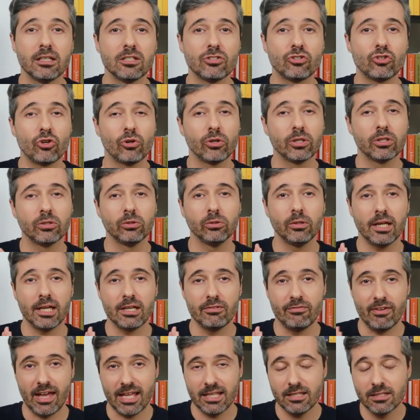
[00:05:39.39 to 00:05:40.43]
the historical
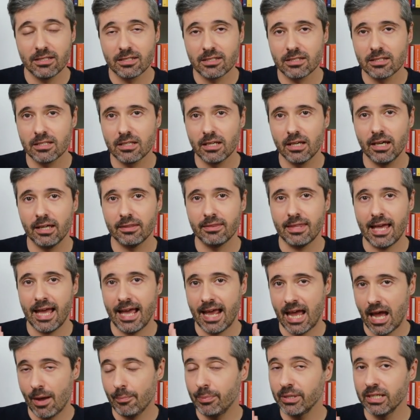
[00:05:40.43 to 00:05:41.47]
events
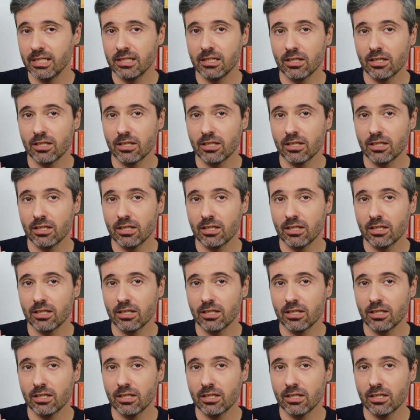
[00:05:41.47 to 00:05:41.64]
that happen